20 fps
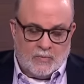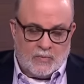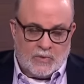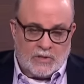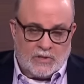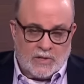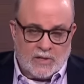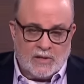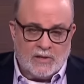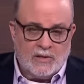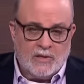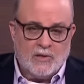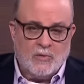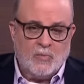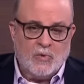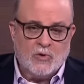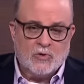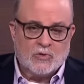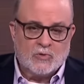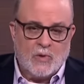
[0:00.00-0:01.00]
particularly the
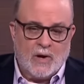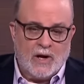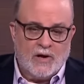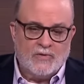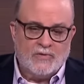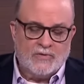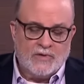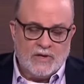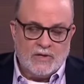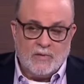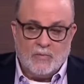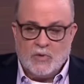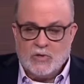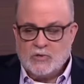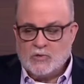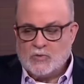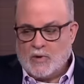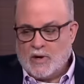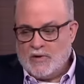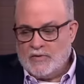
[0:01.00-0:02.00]
bourgeoisie. The
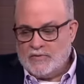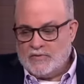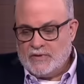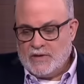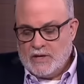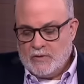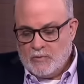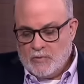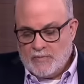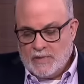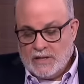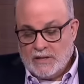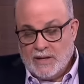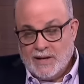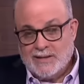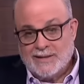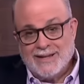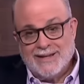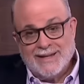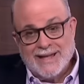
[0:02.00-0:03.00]
bourgeoisie would be
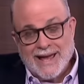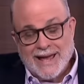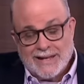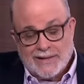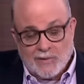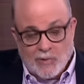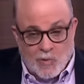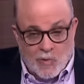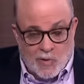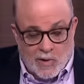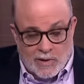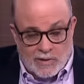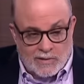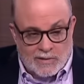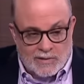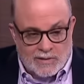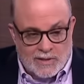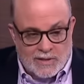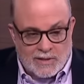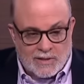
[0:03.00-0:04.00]
like the landlord
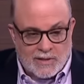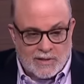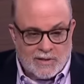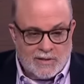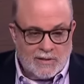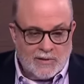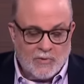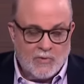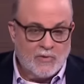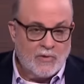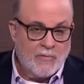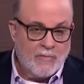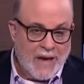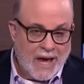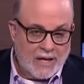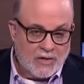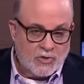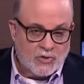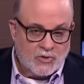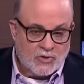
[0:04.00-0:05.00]
or the
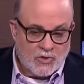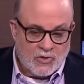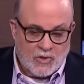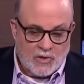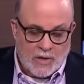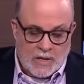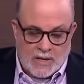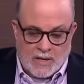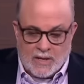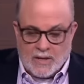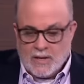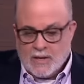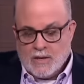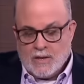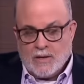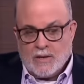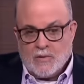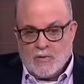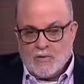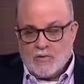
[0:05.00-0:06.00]
manager
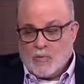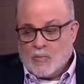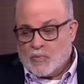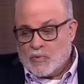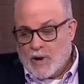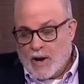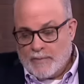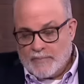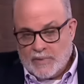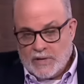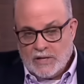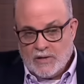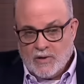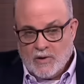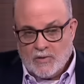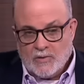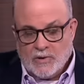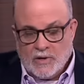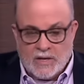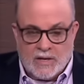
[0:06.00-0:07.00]
or the property
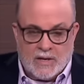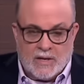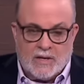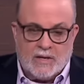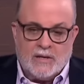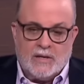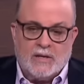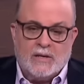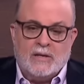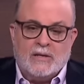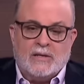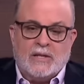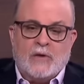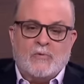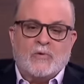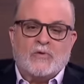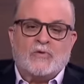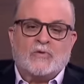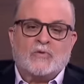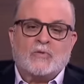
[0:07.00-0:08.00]
owner. They
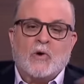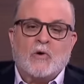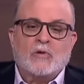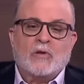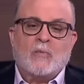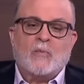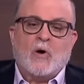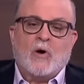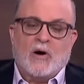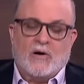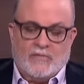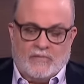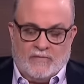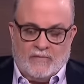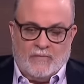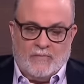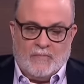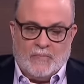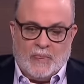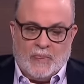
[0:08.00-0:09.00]
would throw them
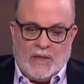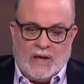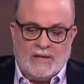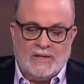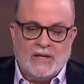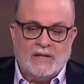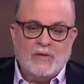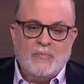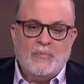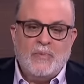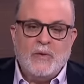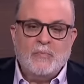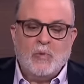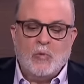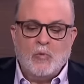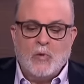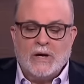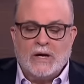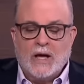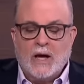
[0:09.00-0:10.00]
off, and then the
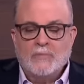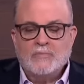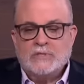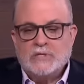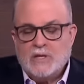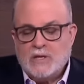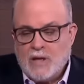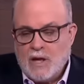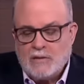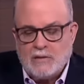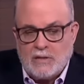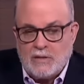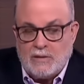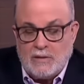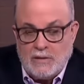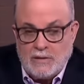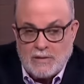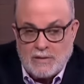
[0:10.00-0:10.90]
people would come together,